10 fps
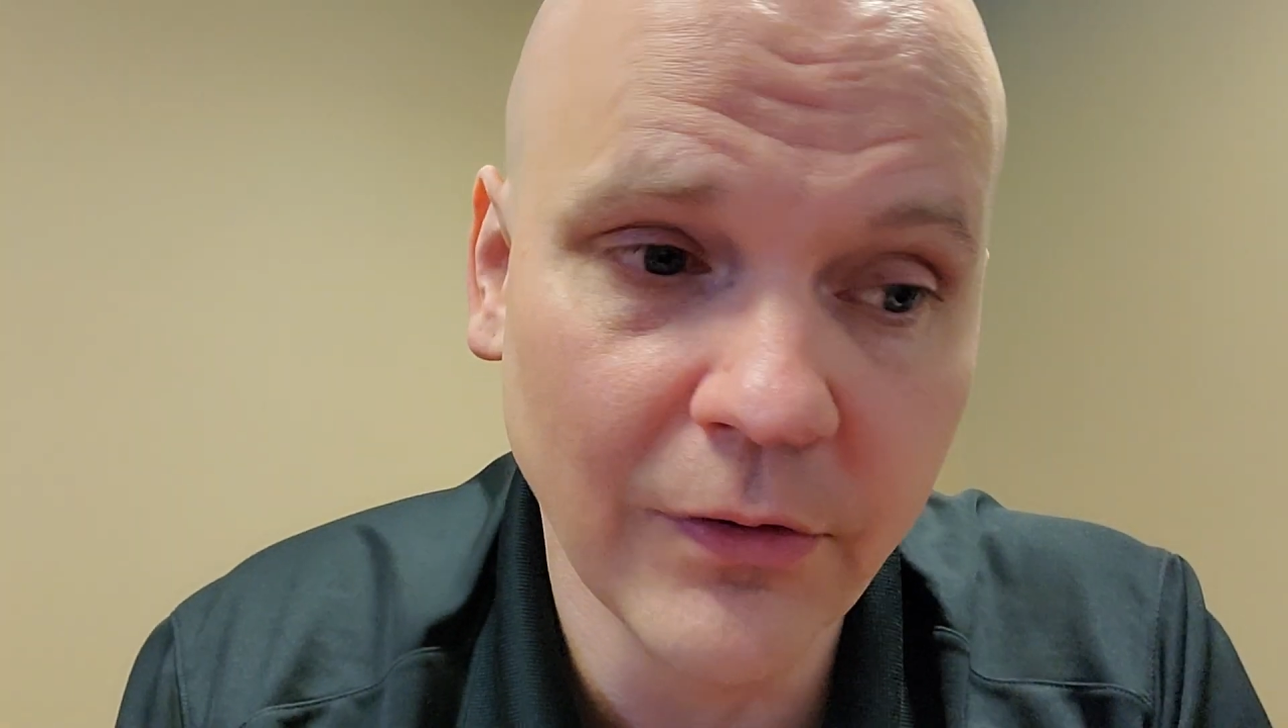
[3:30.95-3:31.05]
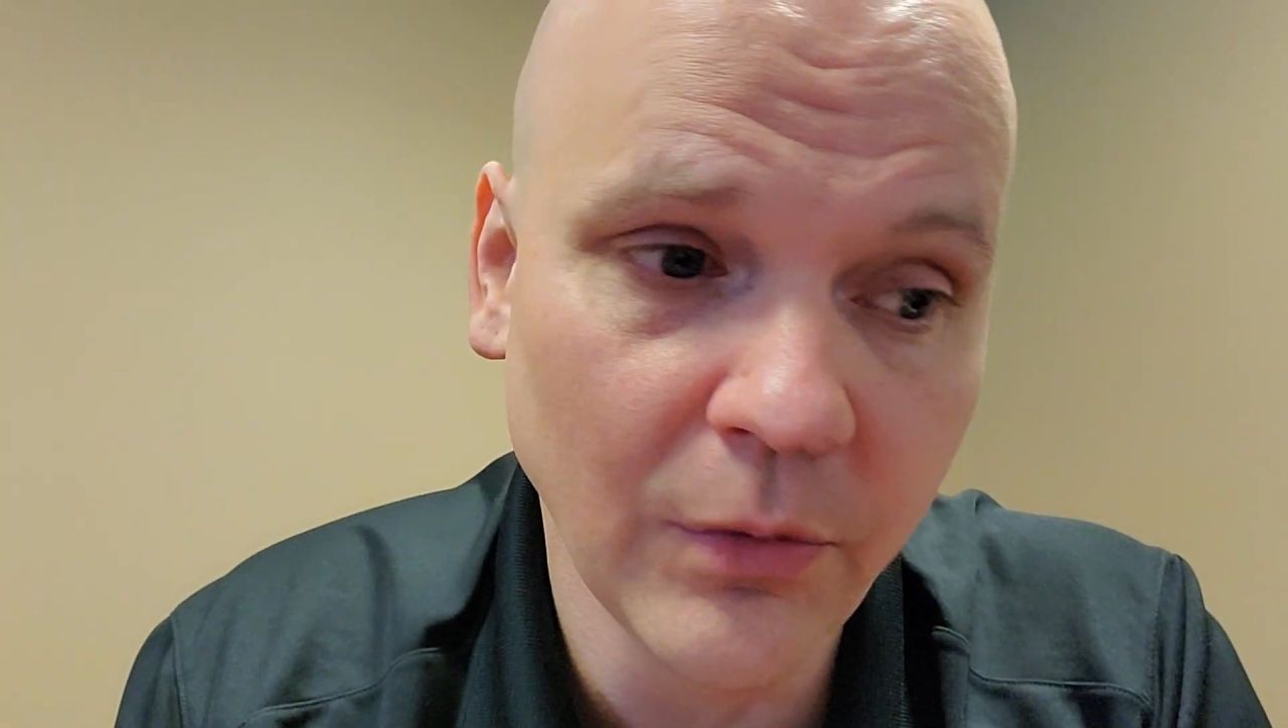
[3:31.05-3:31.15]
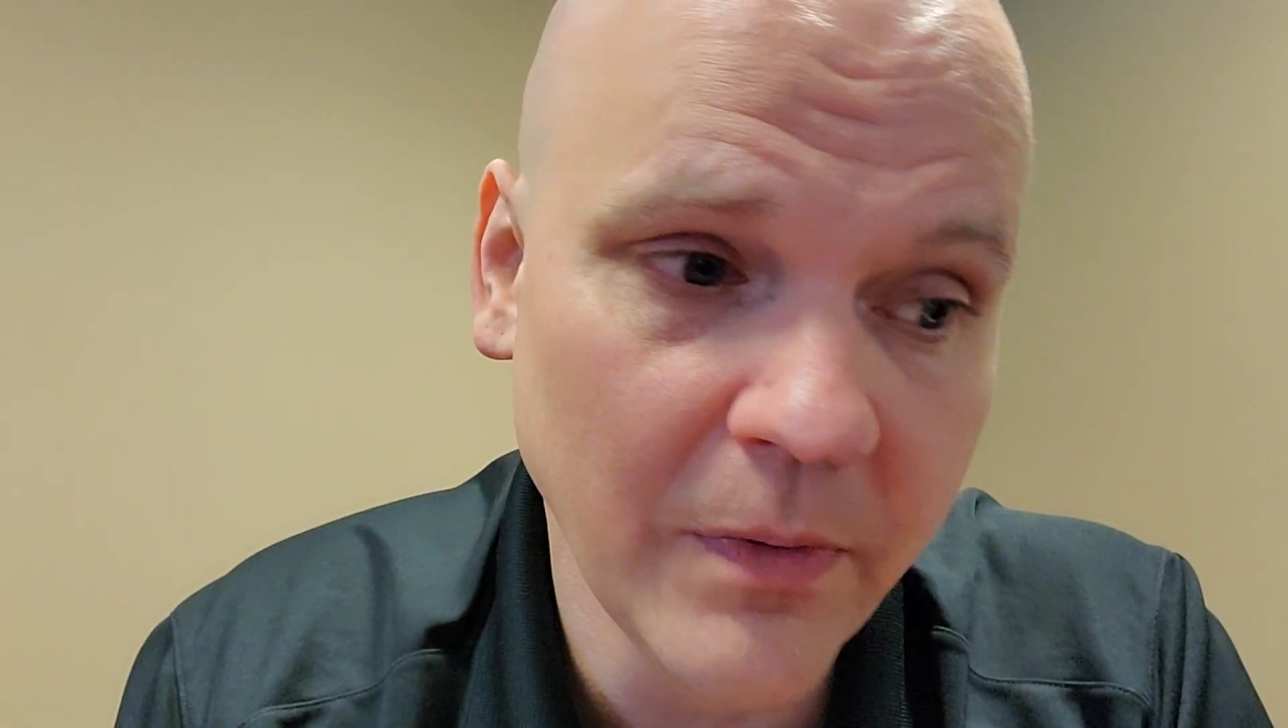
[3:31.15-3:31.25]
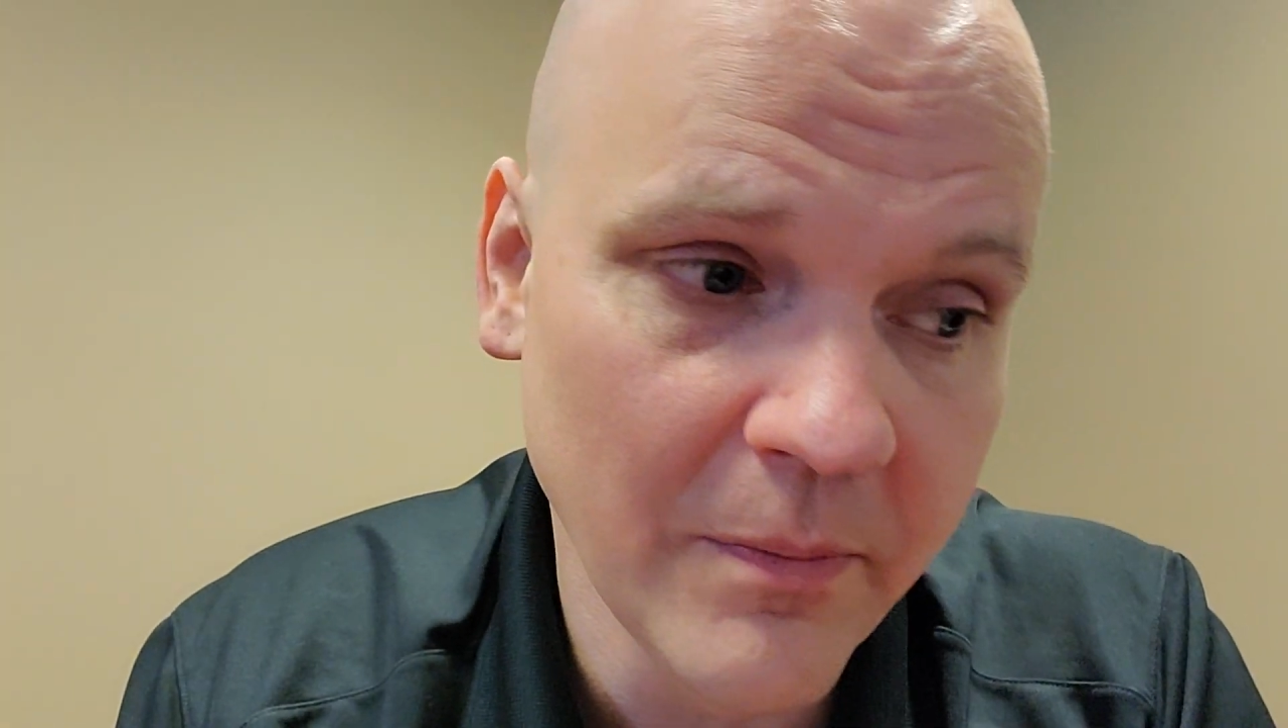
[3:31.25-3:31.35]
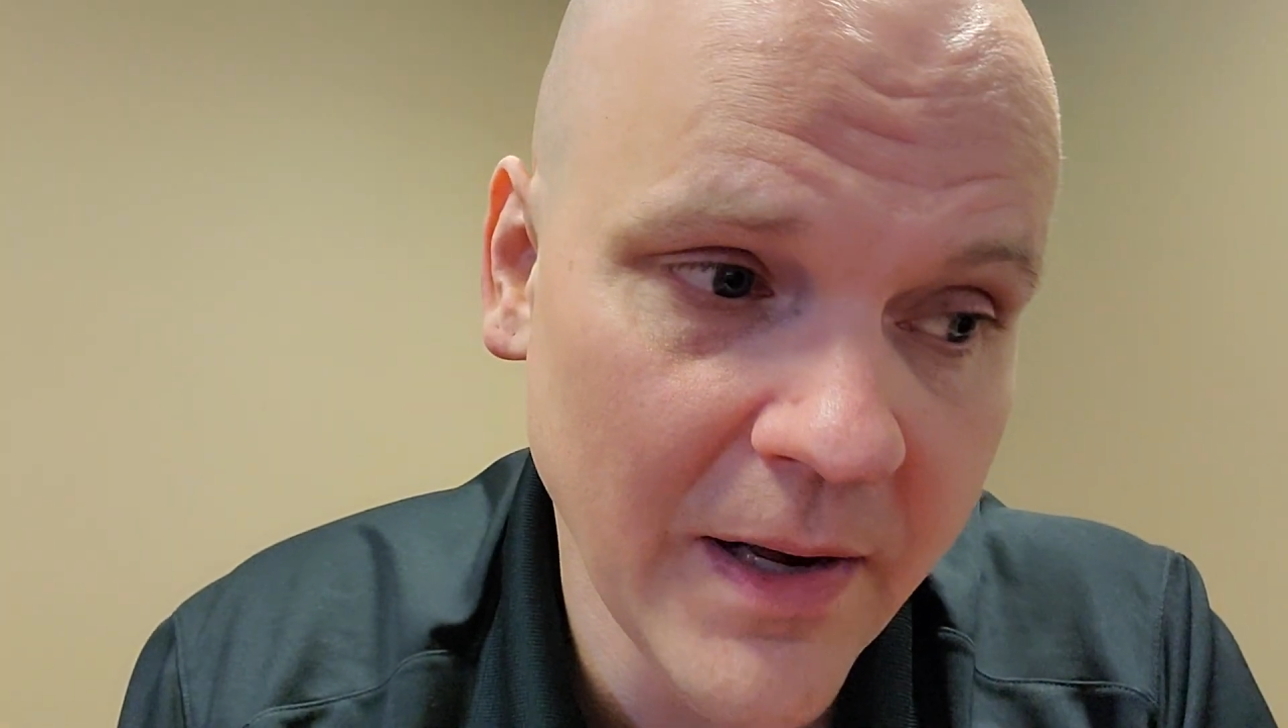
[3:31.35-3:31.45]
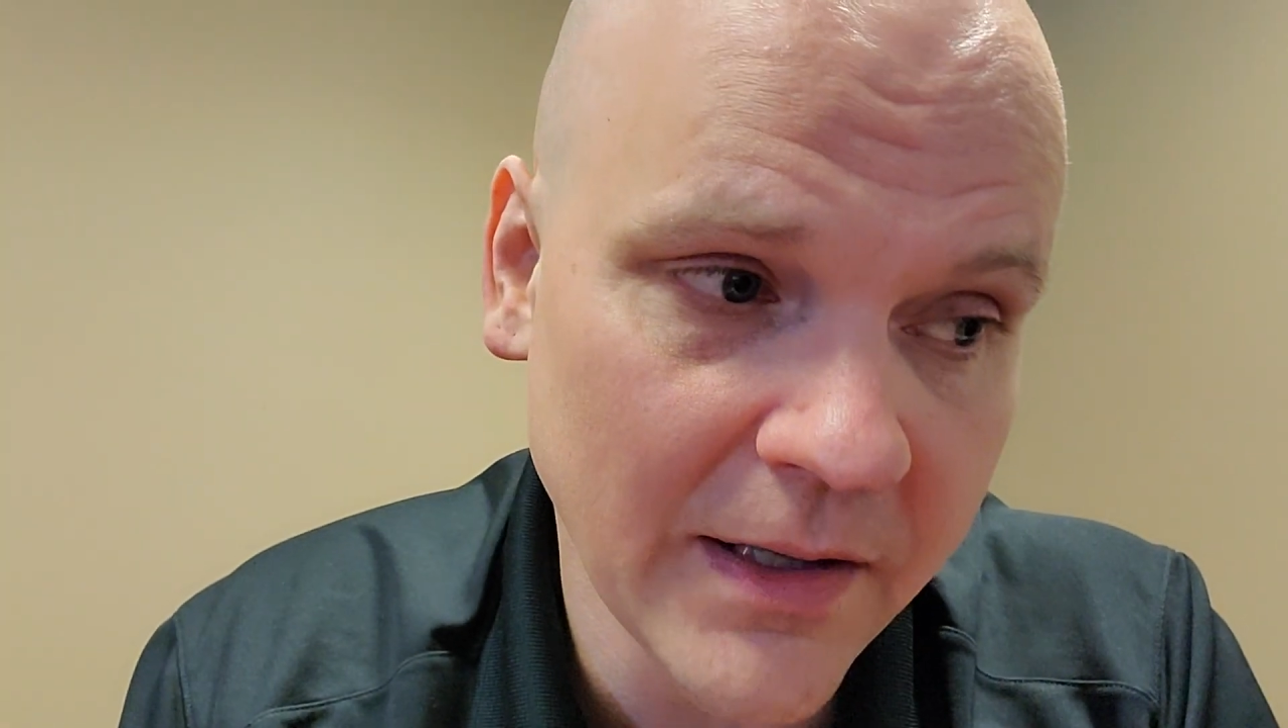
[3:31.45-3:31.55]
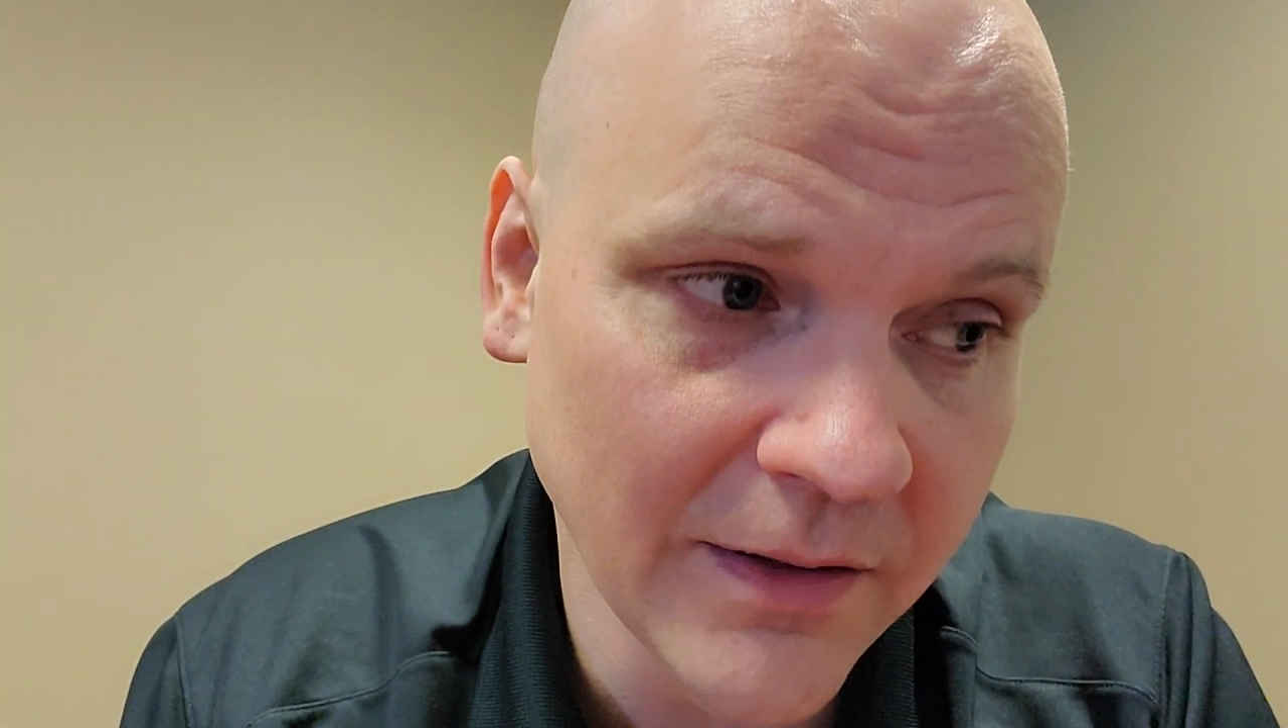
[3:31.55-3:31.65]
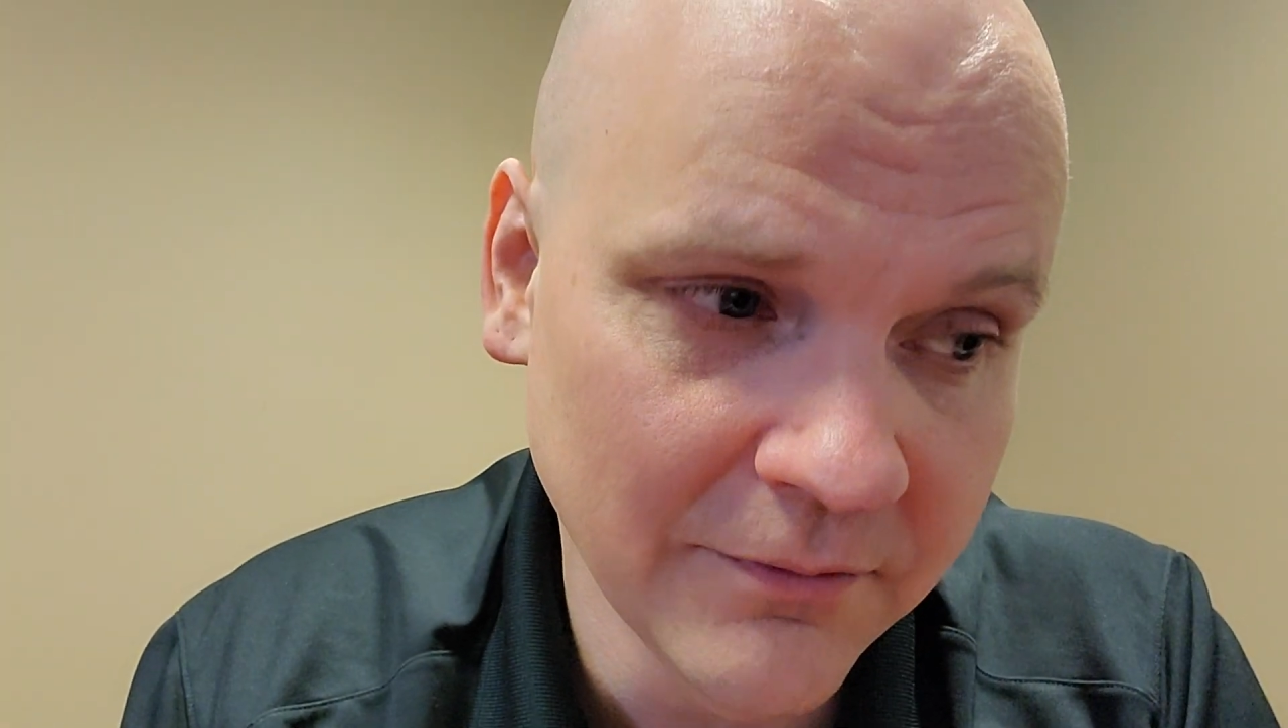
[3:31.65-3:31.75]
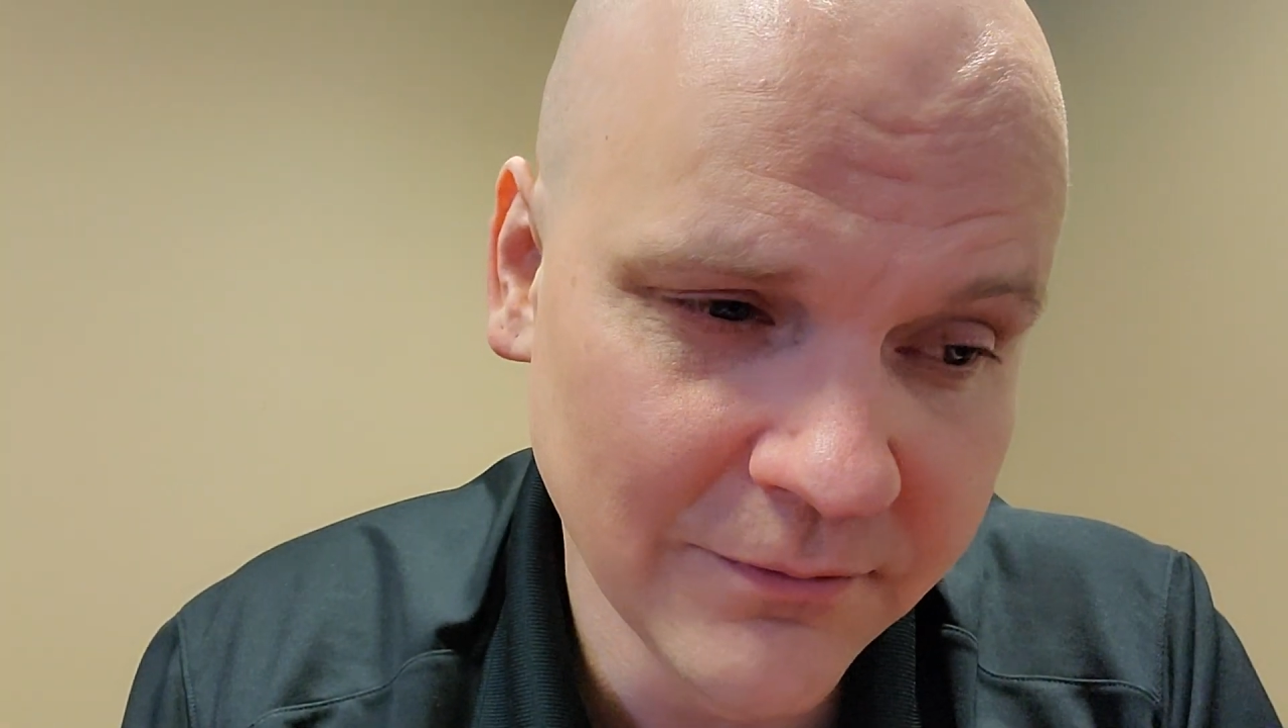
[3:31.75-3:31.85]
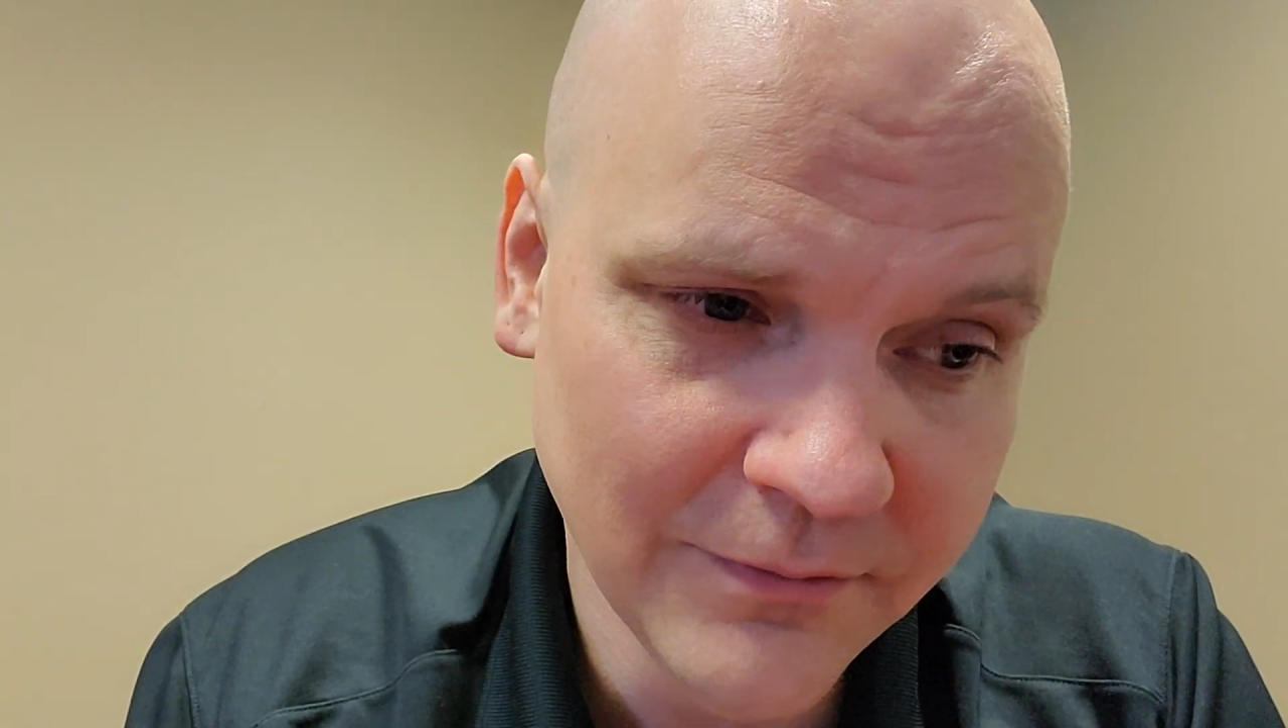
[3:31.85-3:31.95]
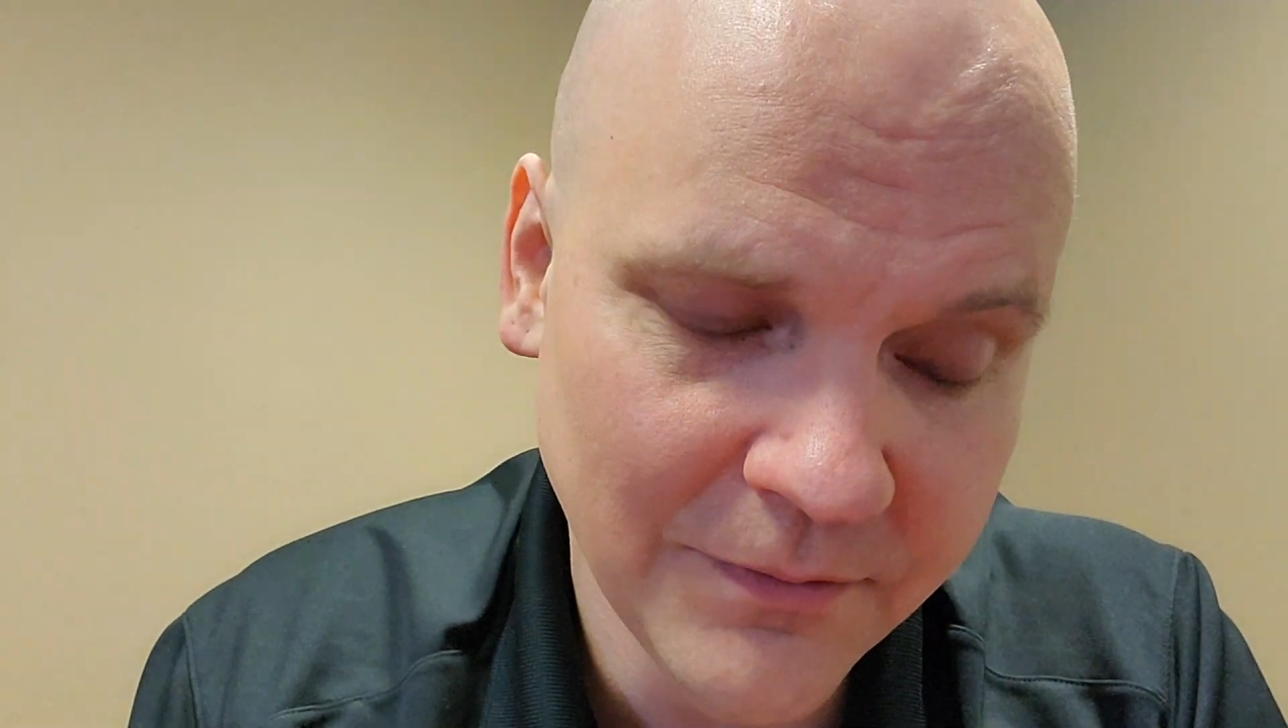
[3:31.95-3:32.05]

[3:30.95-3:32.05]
a little bit better,